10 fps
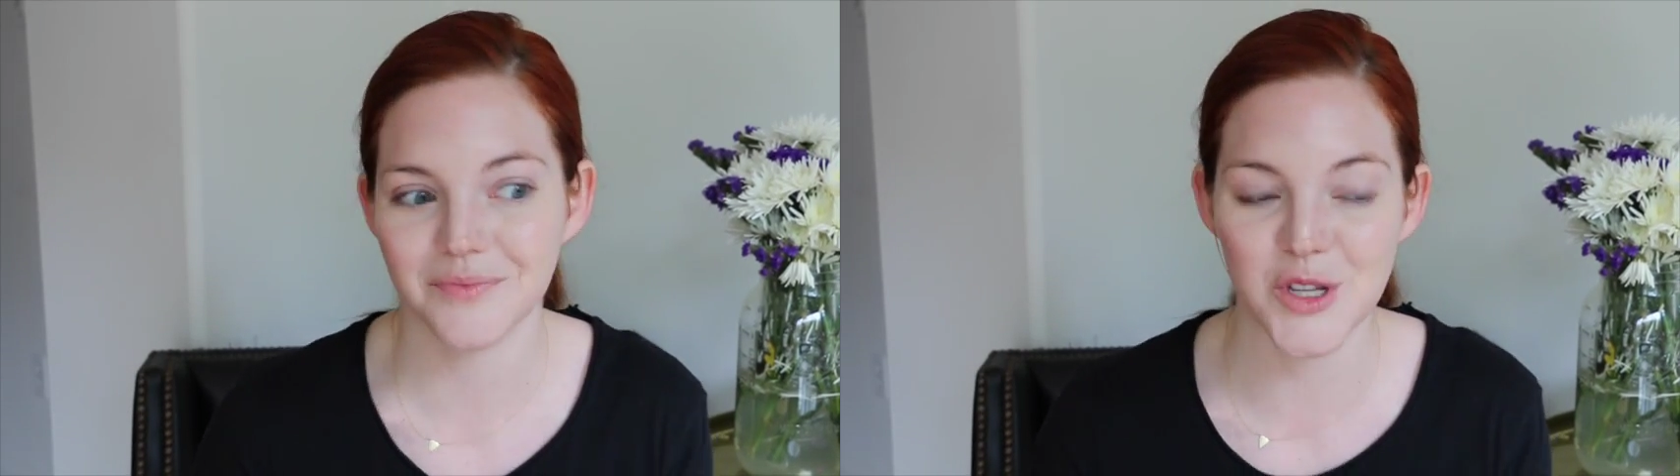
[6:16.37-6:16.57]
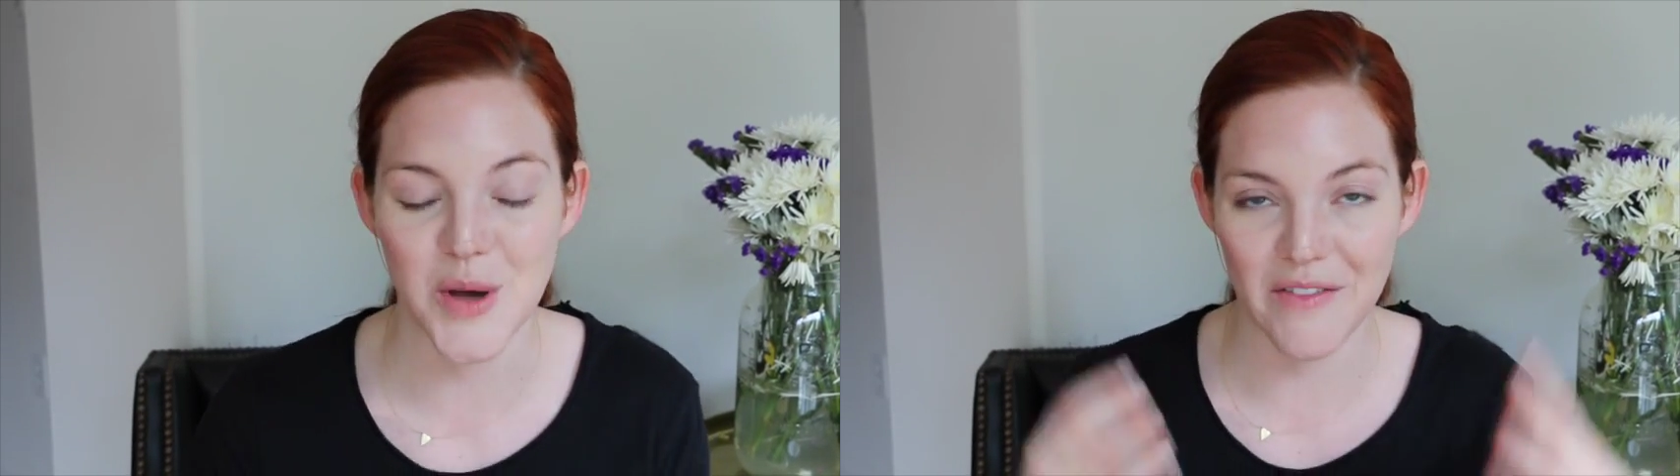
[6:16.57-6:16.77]

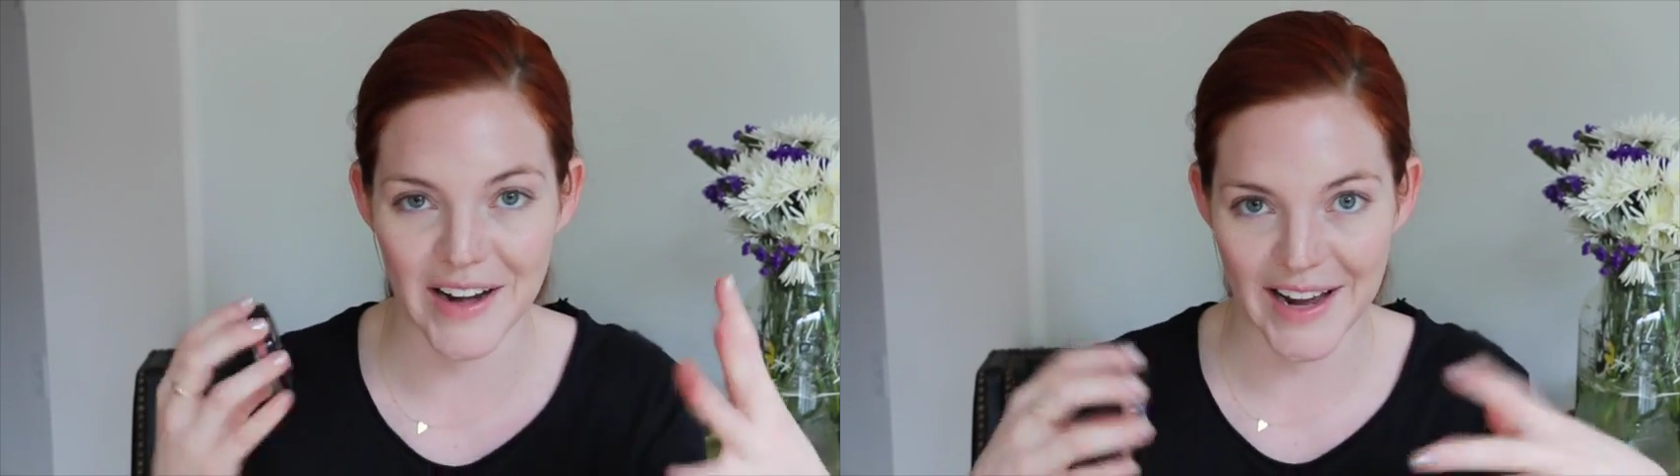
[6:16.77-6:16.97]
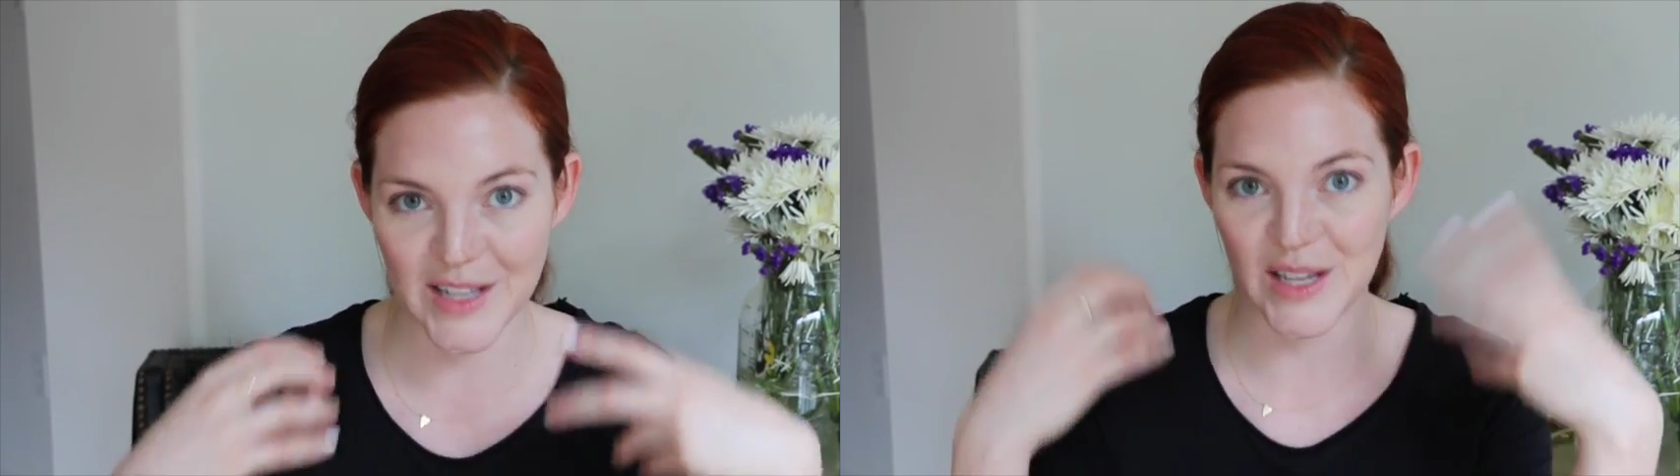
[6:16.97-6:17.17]
so you have
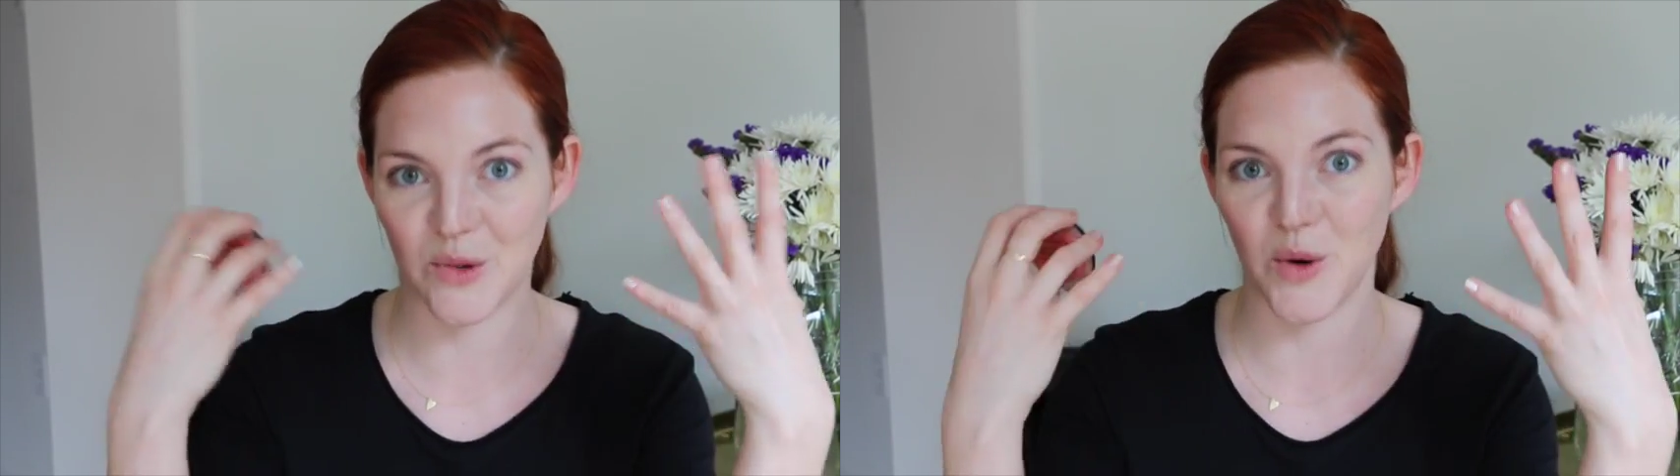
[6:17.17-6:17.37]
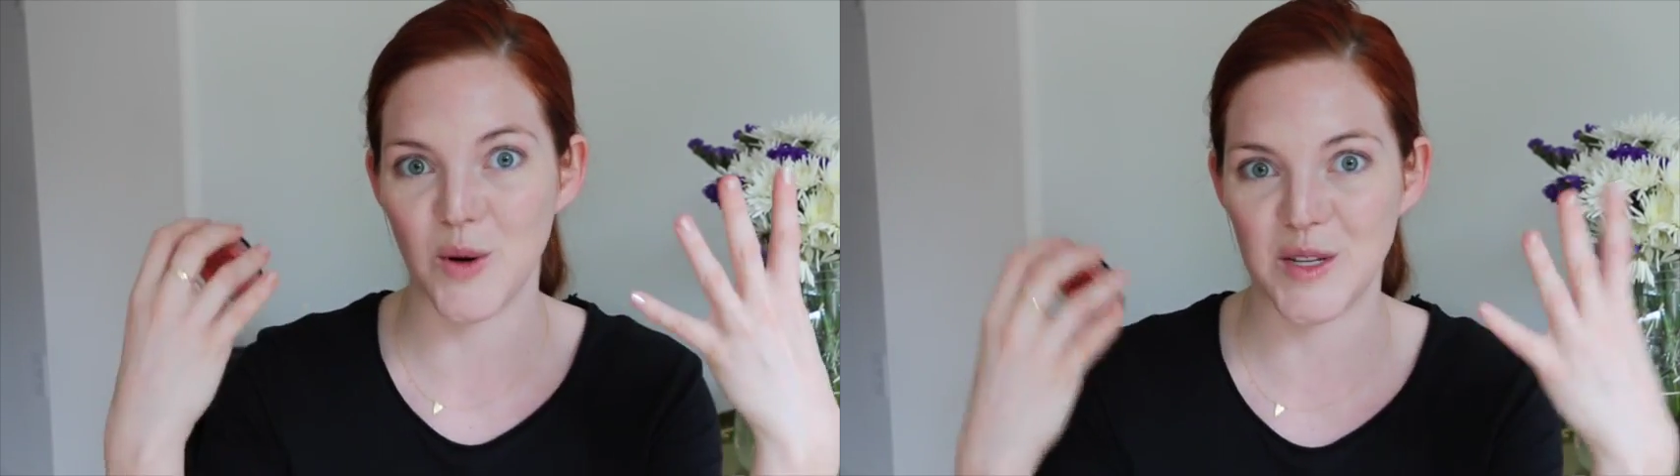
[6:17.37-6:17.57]
that nice
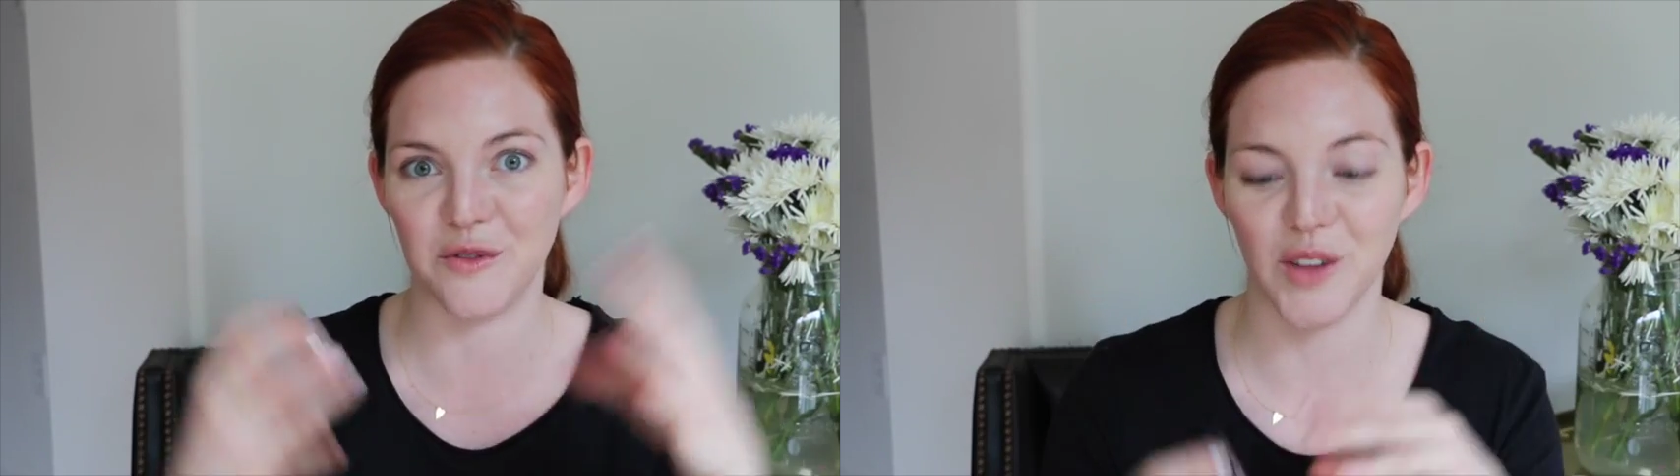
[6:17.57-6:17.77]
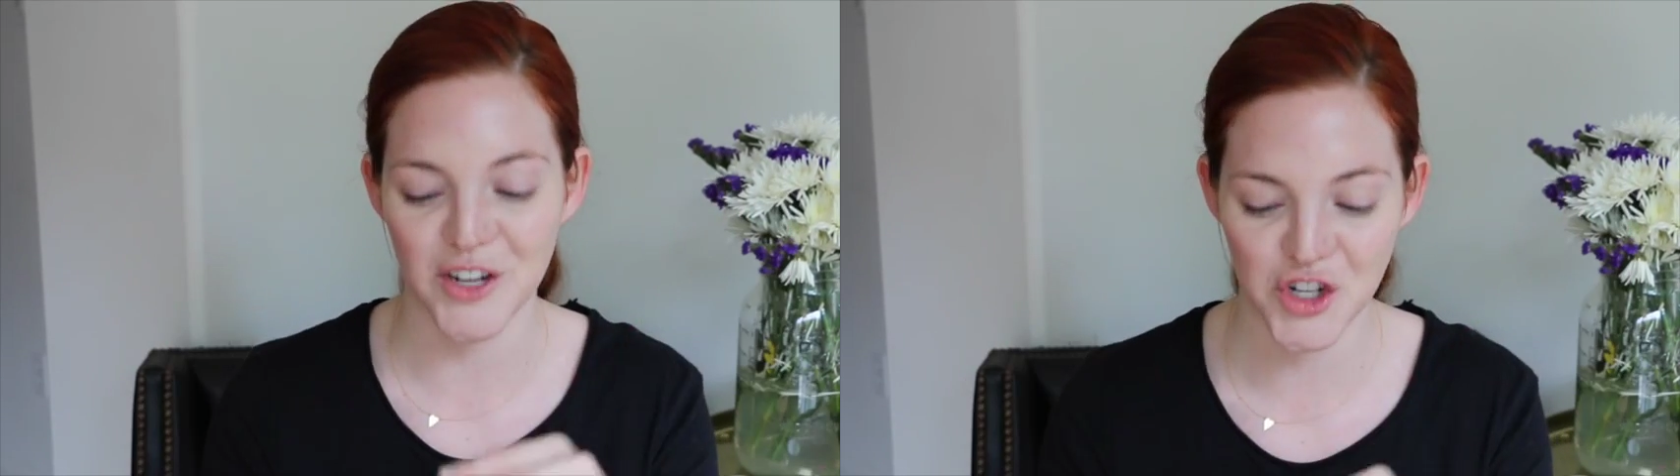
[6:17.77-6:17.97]
like rosy
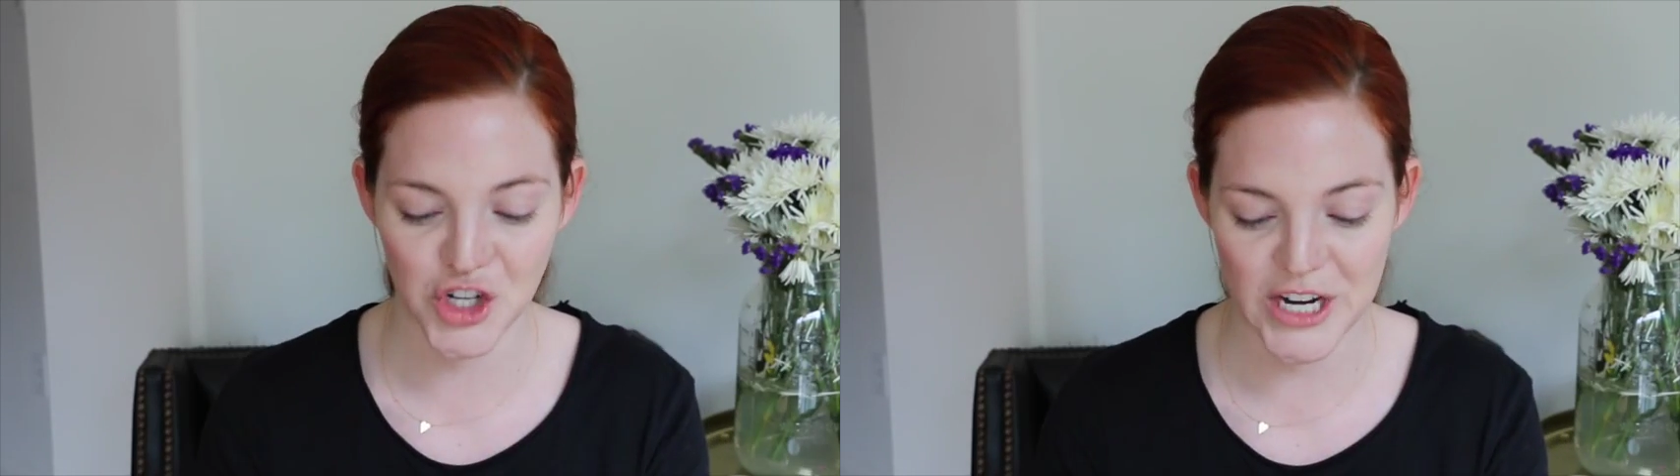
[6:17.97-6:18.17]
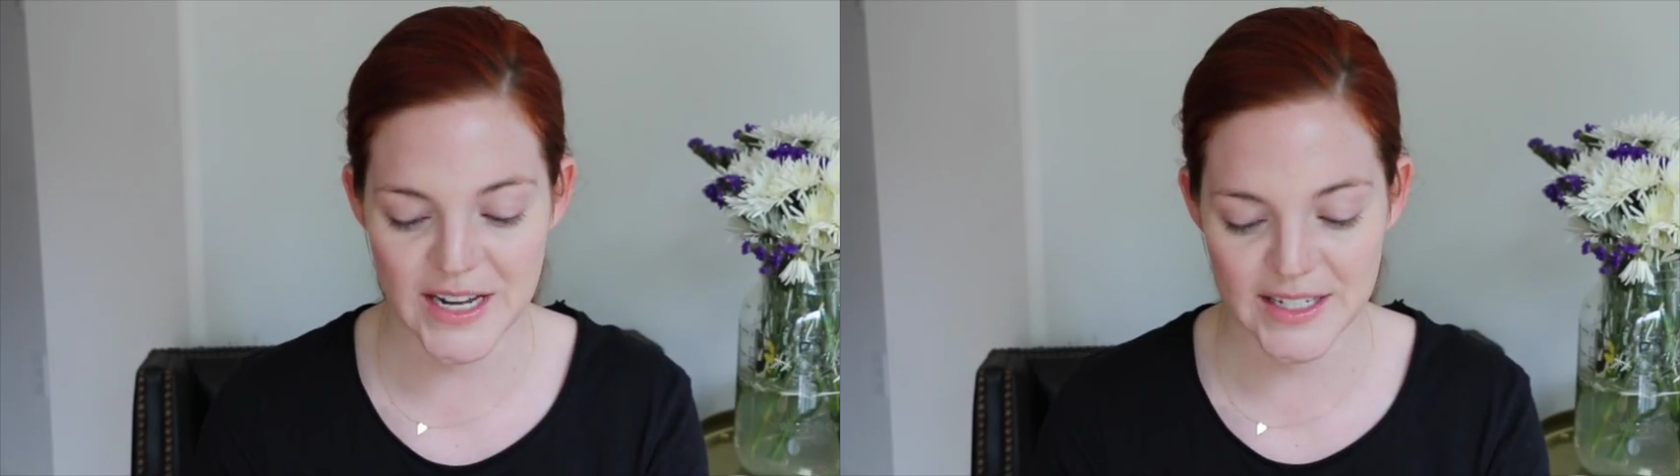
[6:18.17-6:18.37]
flushed
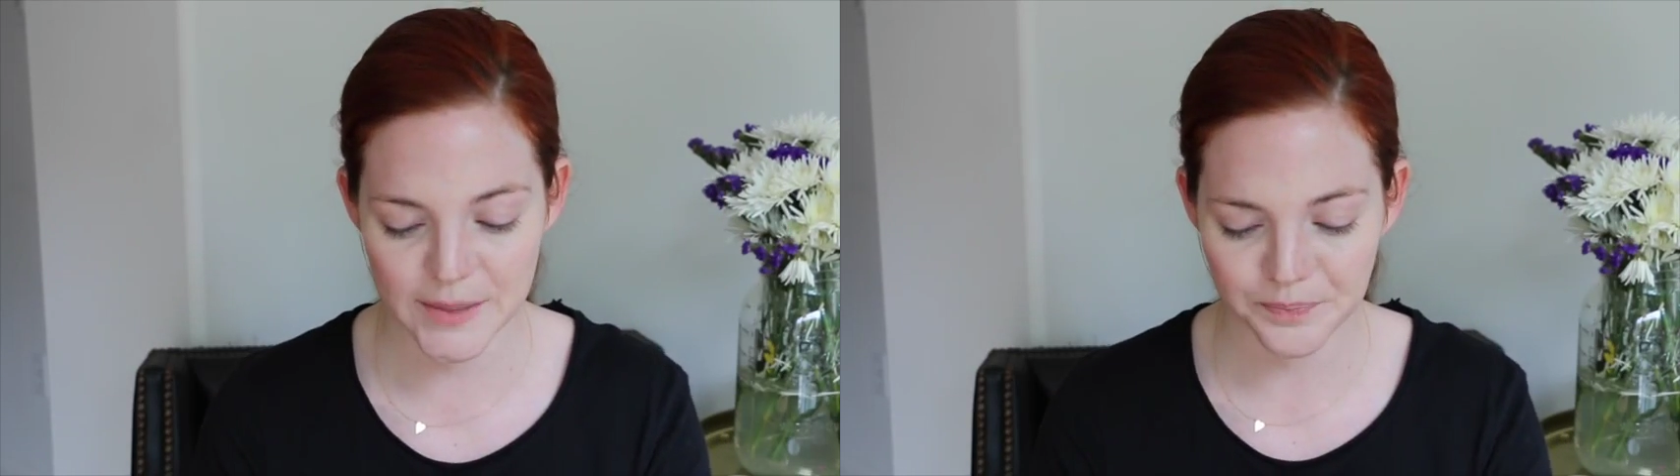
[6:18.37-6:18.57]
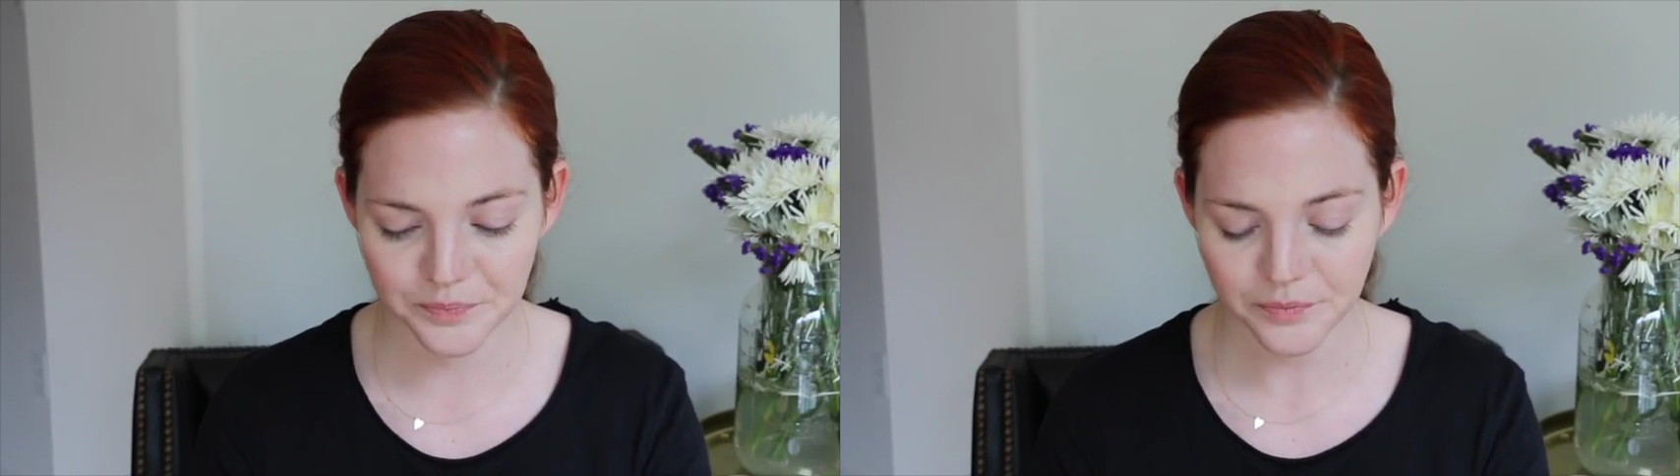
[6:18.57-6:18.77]
cheeks.